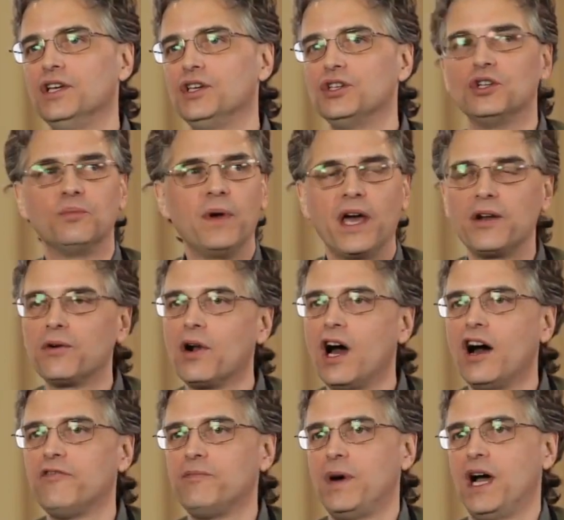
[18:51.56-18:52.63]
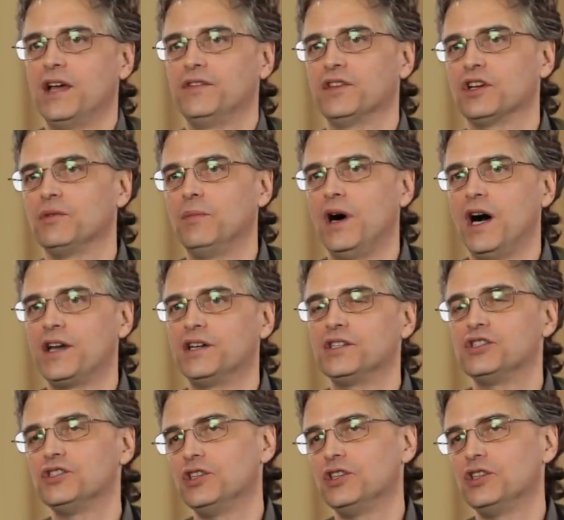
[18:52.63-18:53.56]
You're better off buying the commodities.